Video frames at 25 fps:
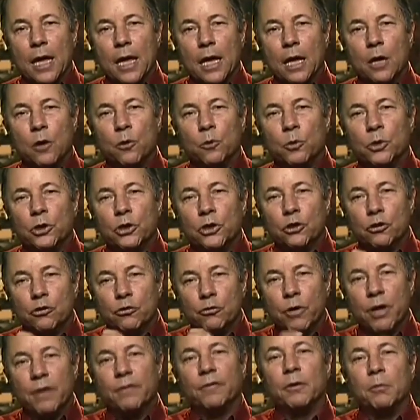It was
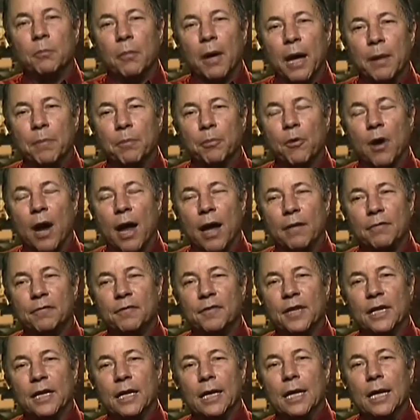driven by
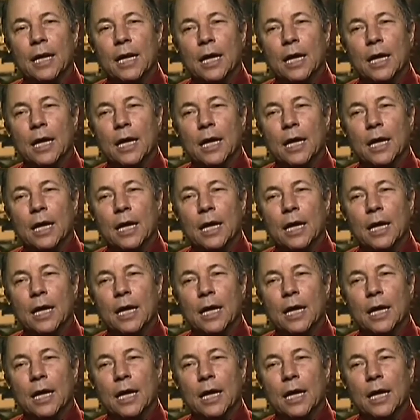profit.